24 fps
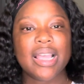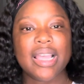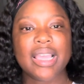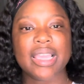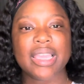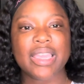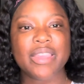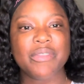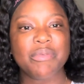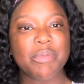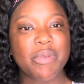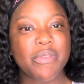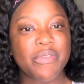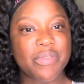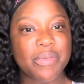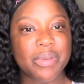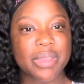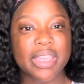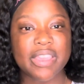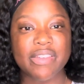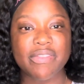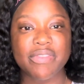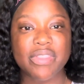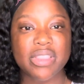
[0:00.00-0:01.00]
give me
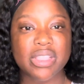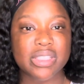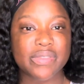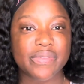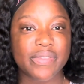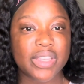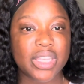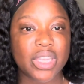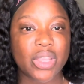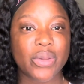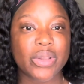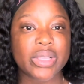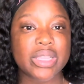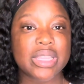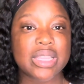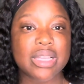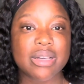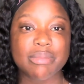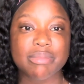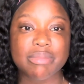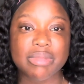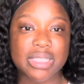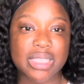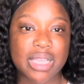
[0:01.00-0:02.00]
give this video a
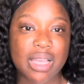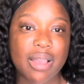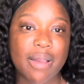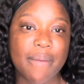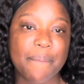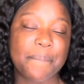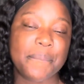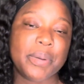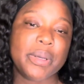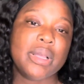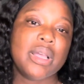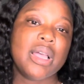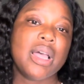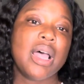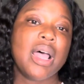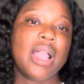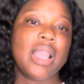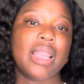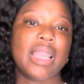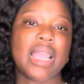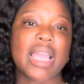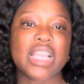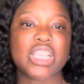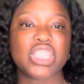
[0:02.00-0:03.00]
thumbs up,
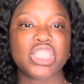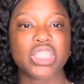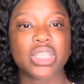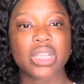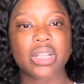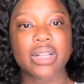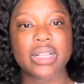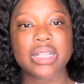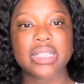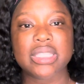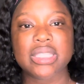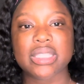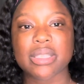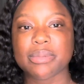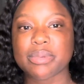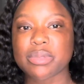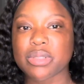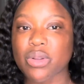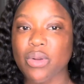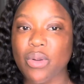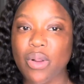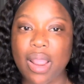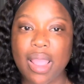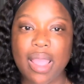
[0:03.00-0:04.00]
like, share, and
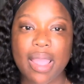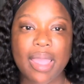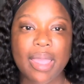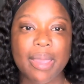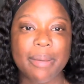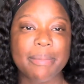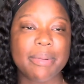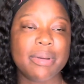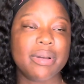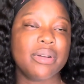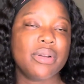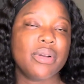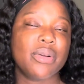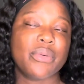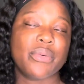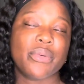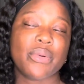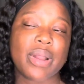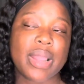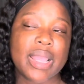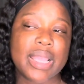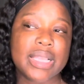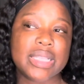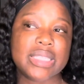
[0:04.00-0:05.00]
subscribe,
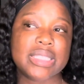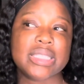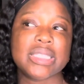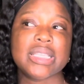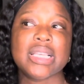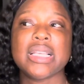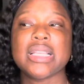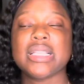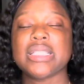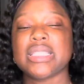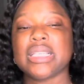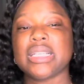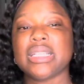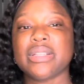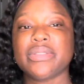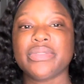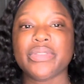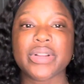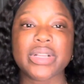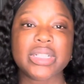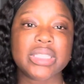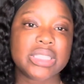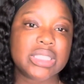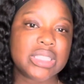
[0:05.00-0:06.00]
right? Tell a
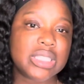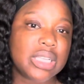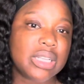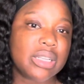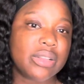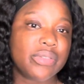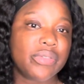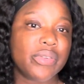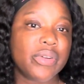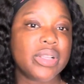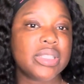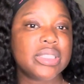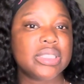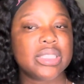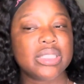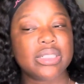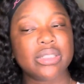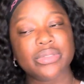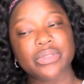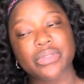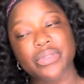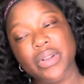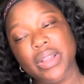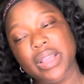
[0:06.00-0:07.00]
friend to tell a friend, tell a
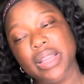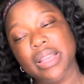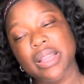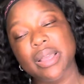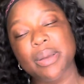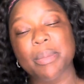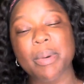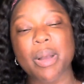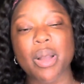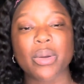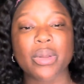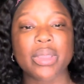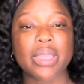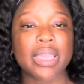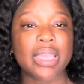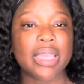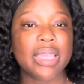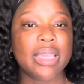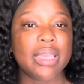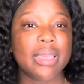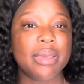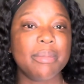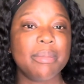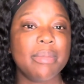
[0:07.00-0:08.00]
friend about
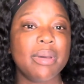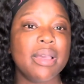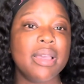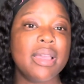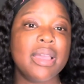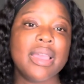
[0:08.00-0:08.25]
Kim,